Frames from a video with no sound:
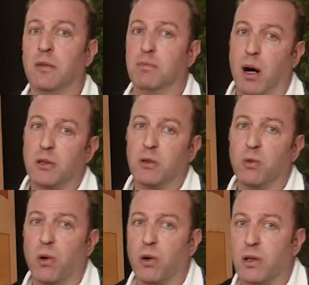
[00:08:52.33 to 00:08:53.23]
Modern
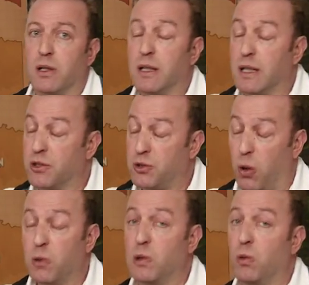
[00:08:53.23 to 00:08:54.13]
war is total